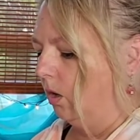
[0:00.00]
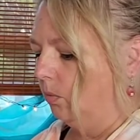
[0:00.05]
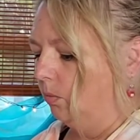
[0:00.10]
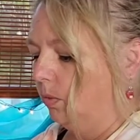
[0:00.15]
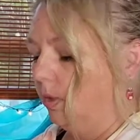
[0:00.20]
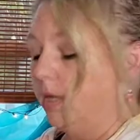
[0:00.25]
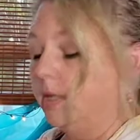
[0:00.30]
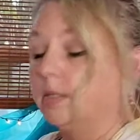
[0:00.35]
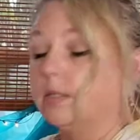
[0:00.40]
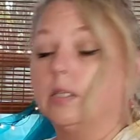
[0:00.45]
All
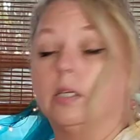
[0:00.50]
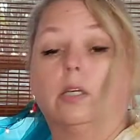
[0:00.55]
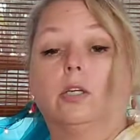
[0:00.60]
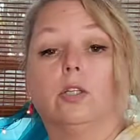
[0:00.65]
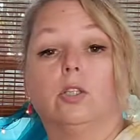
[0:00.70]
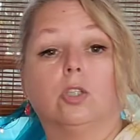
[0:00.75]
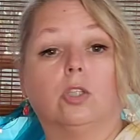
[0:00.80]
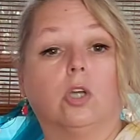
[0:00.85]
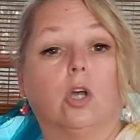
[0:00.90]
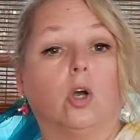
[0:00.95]
right,
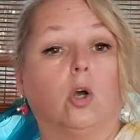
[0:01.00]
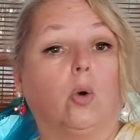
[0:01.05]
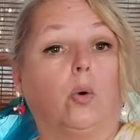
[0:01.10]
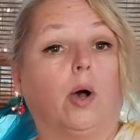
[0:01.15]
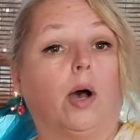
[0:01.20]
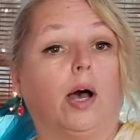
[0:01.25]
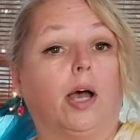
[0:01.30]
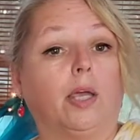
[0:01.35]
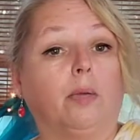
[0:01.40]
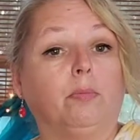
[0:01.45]

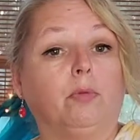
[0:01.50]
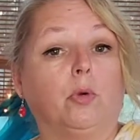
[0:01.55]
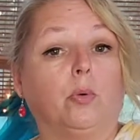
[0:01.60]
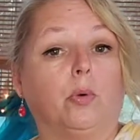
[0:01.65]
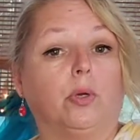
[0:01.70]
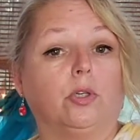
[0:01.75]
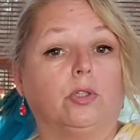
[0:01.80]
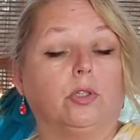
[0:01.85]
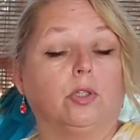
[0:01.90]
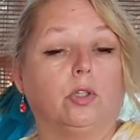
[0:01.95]
so I am
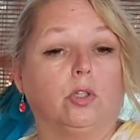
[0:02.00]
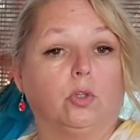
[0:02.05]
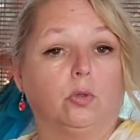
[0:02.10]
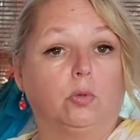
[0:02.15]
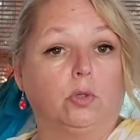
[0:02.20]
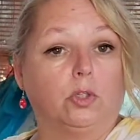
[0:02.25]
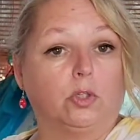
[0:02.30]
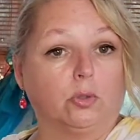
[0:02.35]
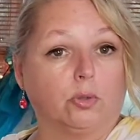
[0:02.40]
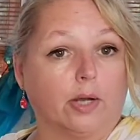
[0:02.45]
going
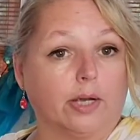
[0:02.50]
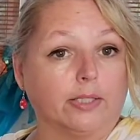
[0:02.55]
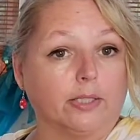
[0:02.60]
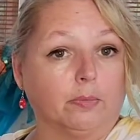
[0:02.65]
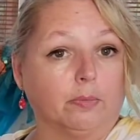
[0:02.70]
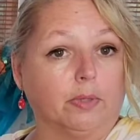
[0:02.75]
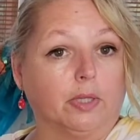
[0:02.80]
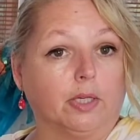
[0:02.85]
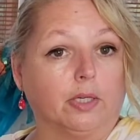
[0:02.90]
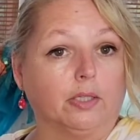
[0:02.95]
to try
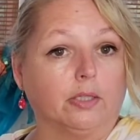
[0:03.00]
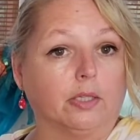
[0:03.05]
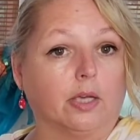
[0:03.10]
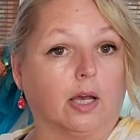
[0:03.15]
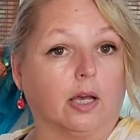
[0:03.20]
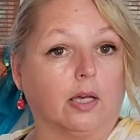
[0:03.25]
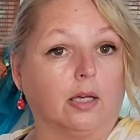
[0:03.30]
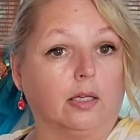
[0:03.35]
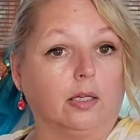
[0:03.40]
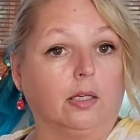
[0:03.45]
some things
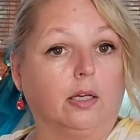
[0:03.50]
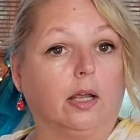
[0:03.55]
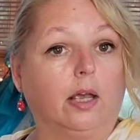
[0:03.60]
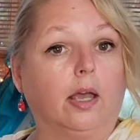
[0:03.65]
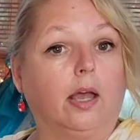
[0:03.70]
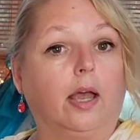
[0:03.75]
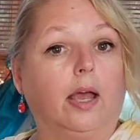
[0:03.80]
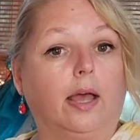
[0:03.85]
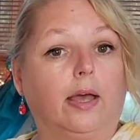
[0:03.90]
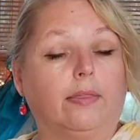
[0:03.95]
on,
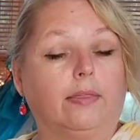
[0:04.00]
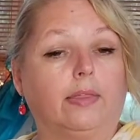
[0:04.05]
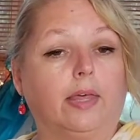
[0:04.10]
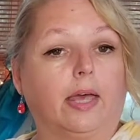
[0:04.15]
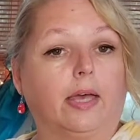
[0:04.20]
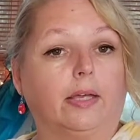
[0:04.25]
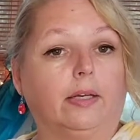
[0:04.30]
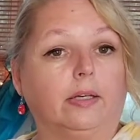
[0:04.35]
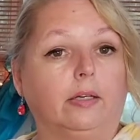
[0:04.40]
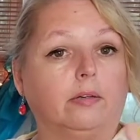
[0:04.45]
and
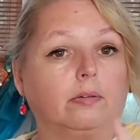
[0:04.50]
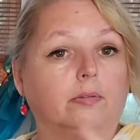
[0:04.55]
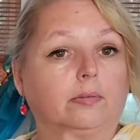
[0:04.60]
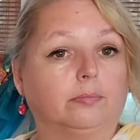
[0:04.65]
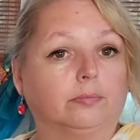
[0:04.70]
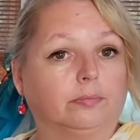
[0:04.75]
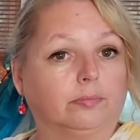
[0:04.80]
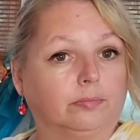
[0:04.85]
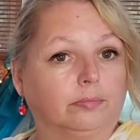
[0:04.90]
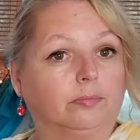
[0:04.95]
then
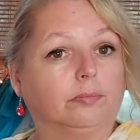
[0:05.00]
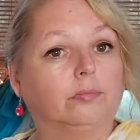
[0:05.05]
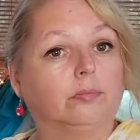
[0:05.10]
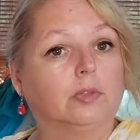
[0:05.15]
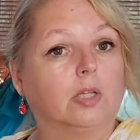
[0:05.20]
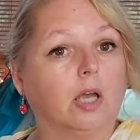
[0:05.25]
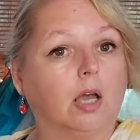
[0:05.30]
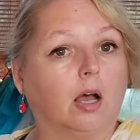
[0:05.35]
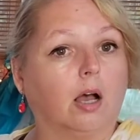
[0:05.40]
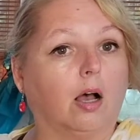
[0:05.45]

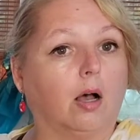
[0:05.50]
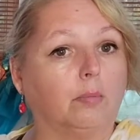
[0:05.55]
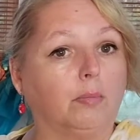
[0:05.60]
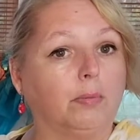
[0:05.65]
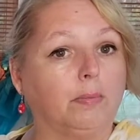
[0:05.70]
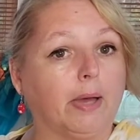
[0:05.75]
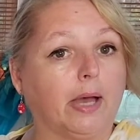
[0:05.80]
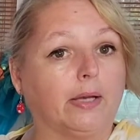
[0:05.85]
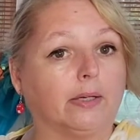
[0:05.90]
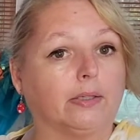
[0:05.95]
I'll
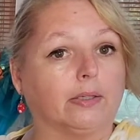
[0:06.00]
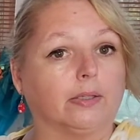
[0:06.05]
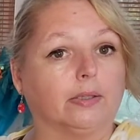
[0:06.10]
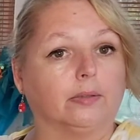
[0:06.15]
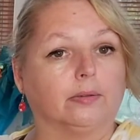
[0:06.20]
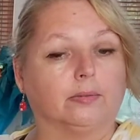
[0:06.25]
be back.